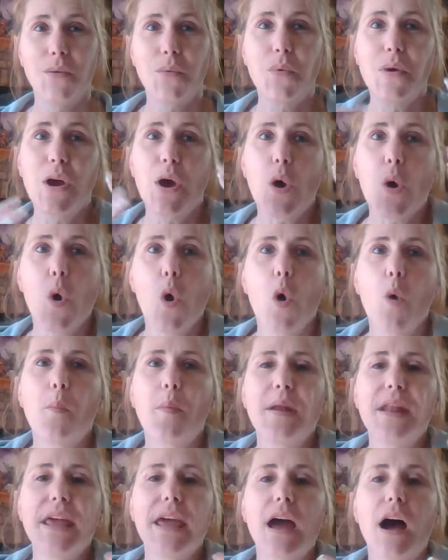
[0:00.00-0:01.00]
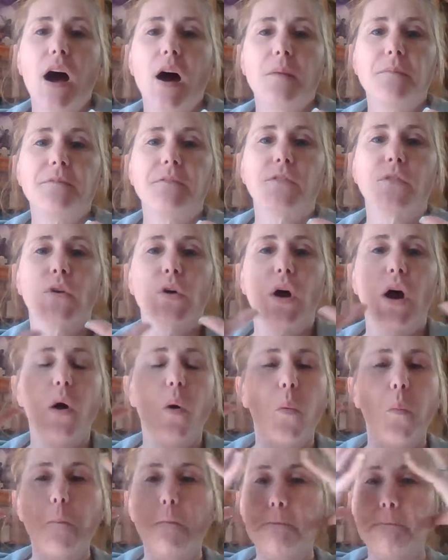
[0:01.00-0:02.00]
we are opening up for
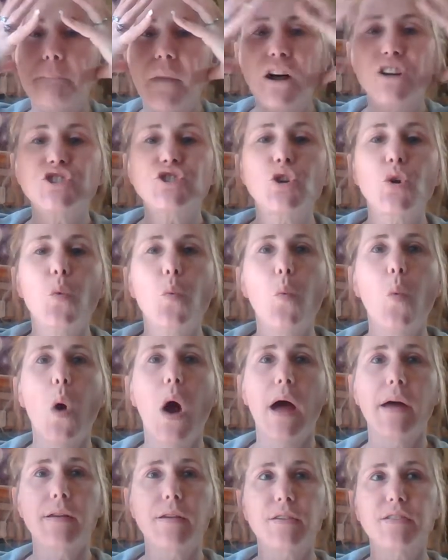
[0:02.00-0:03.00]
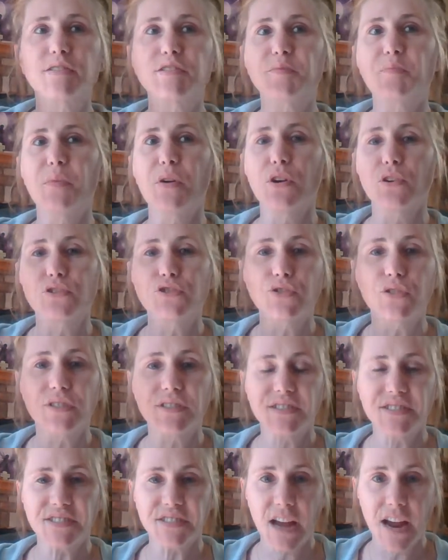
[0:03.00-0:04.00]
a much wider spiritual
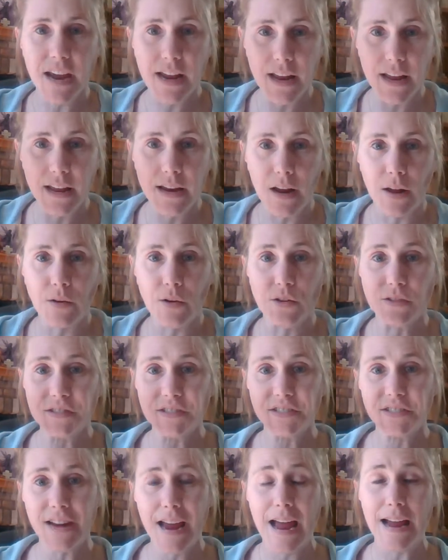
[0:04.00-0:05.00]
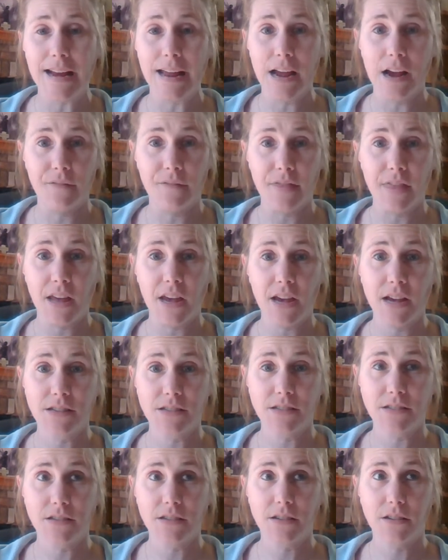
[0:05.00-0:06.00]
sight and understanding of
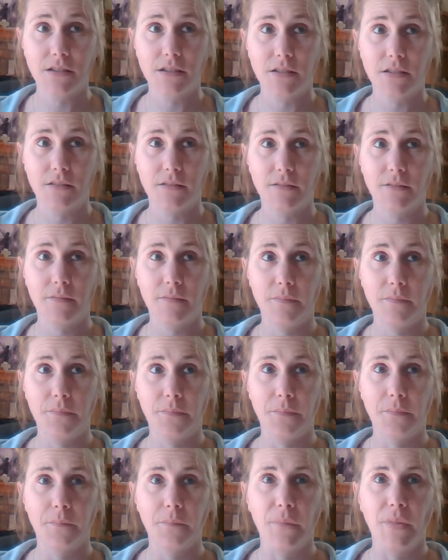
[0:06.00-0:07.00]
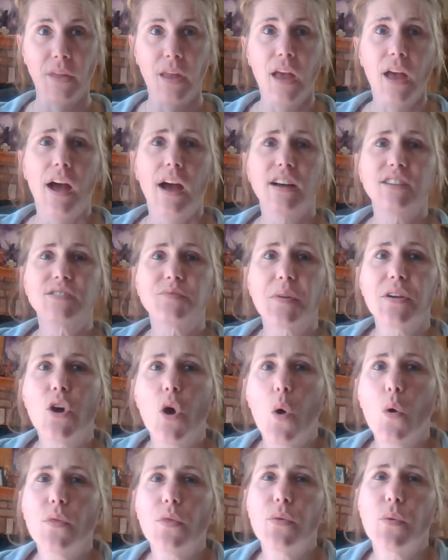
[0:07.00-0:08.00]
things. As we
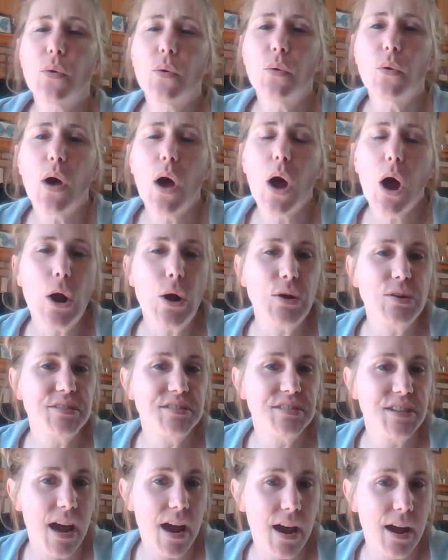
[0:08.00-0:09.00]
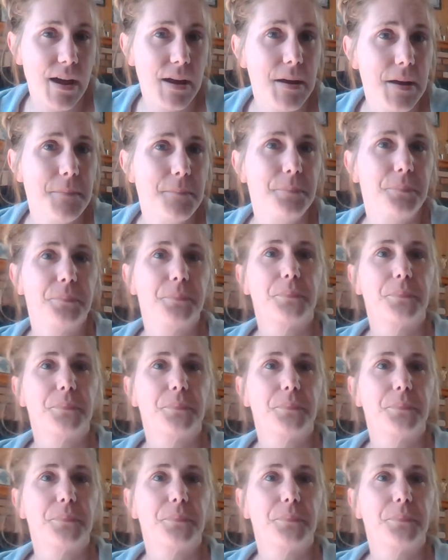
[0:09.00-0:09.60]
go through our day,